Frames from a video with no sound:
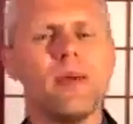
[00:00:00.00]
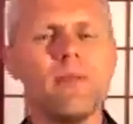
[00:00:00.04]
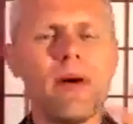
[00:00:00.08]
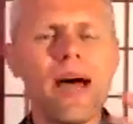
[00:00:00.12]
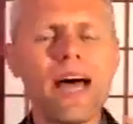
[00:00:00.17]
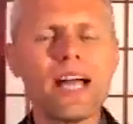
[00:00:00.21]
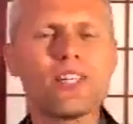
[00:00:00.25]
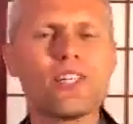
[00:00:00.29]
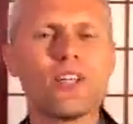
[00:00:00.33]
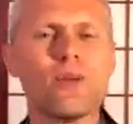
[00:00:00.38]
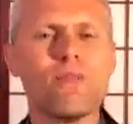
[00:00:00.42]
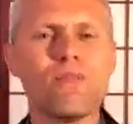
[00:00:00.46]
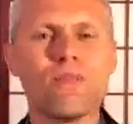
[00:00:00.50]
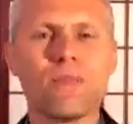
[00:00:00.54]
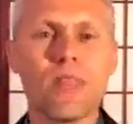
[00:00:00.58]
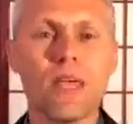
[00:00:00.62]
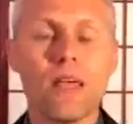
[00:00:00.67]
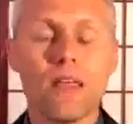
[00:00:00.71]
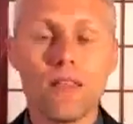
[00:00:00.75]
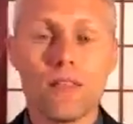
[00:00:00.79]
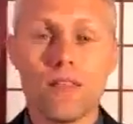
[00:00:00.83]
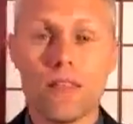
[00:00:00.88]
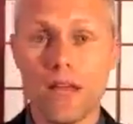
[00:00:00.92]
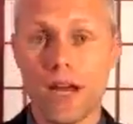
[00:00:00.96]
Imagine,
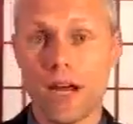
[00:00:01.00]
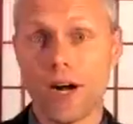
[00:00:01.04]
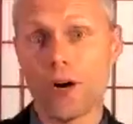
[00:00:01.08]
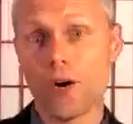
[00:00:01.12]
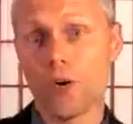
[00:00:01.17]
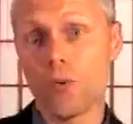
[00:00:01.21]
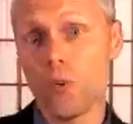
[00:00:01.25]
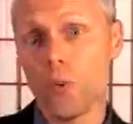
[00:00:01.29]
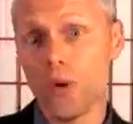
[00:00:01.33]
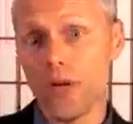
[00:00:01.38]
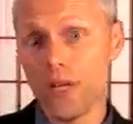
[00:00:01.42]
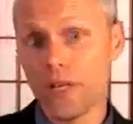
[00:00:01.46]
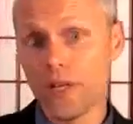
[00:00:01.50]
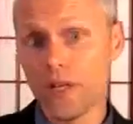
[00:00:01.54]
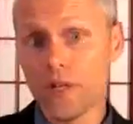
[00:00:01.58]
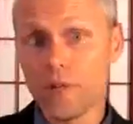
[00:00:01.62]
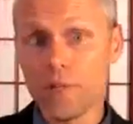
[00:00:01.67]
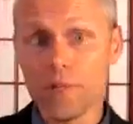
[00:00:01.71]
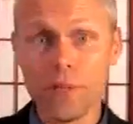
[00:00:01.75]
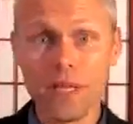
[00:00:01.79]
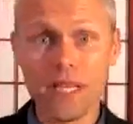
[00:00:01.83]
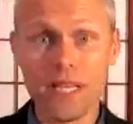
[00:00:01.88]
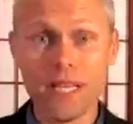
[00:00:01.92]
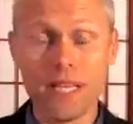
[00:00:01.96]
there
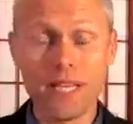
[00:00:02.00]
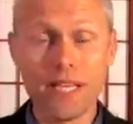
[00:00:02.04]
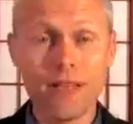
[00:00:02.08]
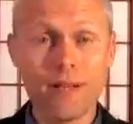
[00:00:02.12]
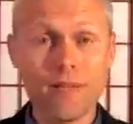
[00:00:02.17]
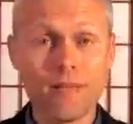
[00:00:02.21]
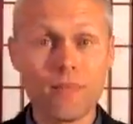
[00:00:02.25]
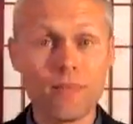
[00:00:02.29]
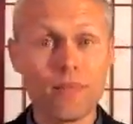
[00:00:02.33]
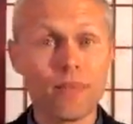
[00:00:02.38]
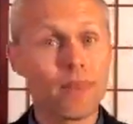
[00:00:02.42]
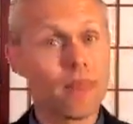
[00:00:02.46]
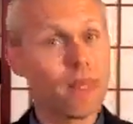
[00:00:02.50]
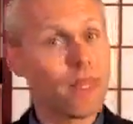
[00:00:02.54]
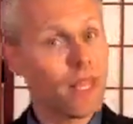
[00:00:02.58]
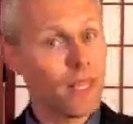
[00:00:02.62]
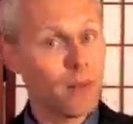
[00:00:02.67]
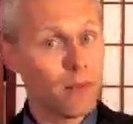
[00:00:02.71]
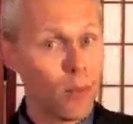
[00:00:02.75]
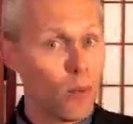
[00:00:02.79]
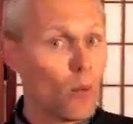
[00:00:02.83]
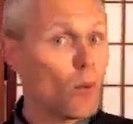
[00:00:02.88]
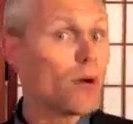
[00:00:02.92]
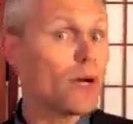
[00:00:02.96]
will be
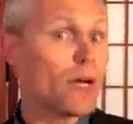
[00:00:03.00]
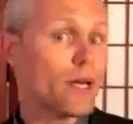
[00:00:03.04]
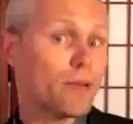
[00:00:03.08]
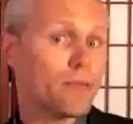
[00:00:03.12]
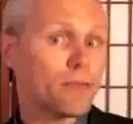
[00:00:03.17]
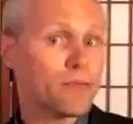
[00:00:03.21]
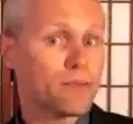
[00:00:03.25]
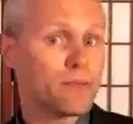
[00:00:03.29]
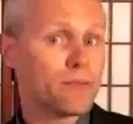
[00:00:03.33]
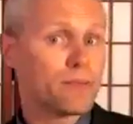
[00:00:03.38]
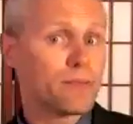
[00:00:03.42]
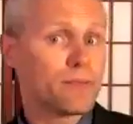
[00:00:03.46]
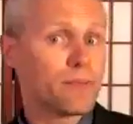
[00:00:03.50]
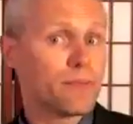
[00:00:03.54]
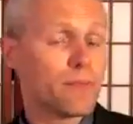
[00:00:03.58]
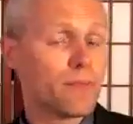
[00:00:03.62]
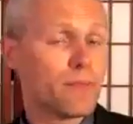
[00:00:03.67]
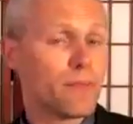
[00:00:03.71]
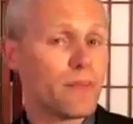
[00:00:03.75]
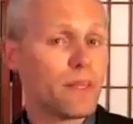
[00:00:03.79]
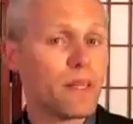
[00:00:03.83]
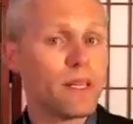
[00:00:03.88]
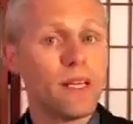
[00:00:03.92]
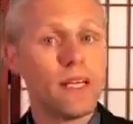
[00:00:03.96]
a boy.
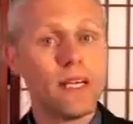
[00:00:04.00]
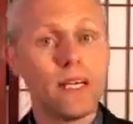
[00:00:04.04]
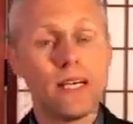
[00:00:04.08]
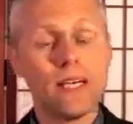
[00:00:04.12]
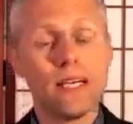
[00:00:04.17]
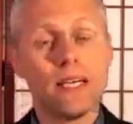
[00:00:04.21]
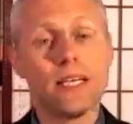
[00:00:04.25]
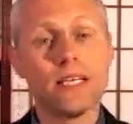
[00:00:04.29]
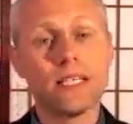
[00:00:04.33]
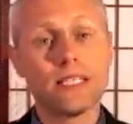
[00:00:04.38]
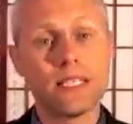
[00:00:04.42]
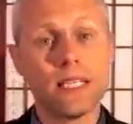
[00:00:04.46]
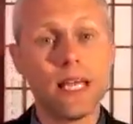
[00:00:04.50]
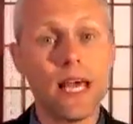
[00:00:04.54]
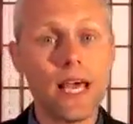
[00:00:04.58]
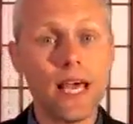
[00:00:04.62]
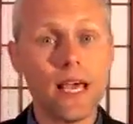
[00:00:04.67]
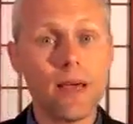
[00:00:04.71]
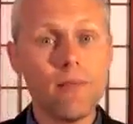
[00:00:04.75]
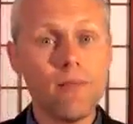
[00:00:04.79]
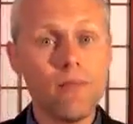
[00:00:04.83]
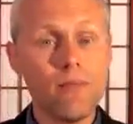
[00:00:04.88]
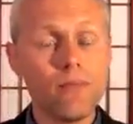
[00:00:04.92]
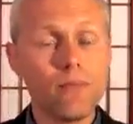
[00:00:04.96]
His
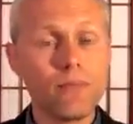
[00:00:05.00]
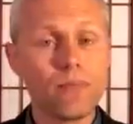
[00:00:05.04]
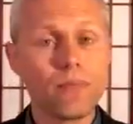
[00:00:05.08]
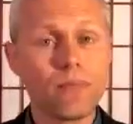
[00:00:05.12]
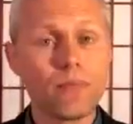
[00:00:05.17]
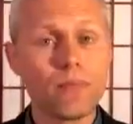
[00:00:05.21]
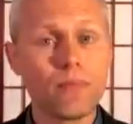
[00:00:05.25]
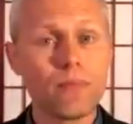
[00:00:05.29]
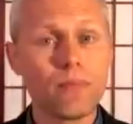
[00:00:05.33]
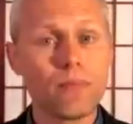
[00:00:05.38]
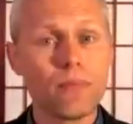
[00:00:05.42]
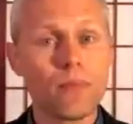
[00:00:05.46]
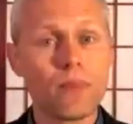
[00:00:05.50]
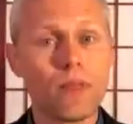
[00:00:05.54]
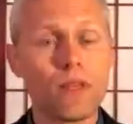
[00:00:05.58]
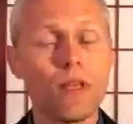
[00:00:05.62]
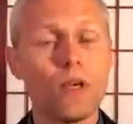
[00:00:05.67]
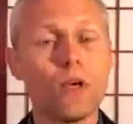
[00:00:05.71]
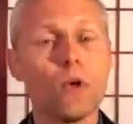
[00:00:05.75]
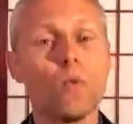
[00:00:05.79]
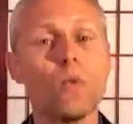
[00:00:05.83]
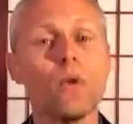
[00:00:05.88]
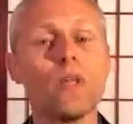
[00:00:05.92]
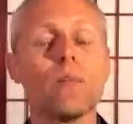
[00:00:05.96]
name
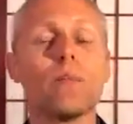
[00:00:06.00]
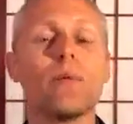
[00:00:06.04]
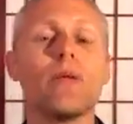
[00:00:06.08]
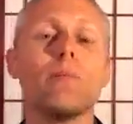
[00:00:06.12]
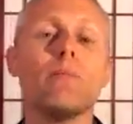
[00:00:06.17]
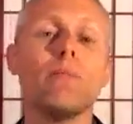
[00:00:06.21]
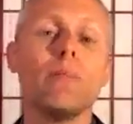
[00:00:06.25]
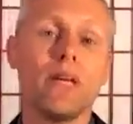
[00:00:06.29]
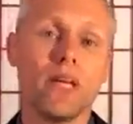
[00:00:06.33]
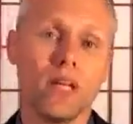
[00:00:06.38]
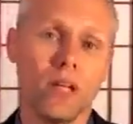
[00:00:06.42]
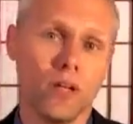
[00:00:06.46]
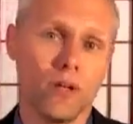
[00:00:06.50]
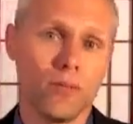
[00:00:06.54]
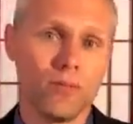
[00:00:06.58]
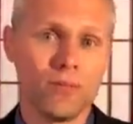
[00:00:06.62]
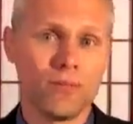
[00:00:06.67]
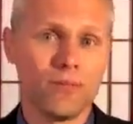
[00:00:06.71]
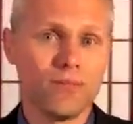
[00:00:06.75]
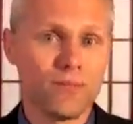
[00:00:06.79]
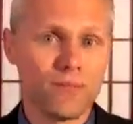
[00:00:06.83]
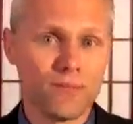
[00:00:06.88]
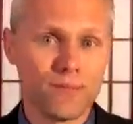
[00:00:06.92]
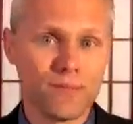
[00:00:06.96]
will be Bill.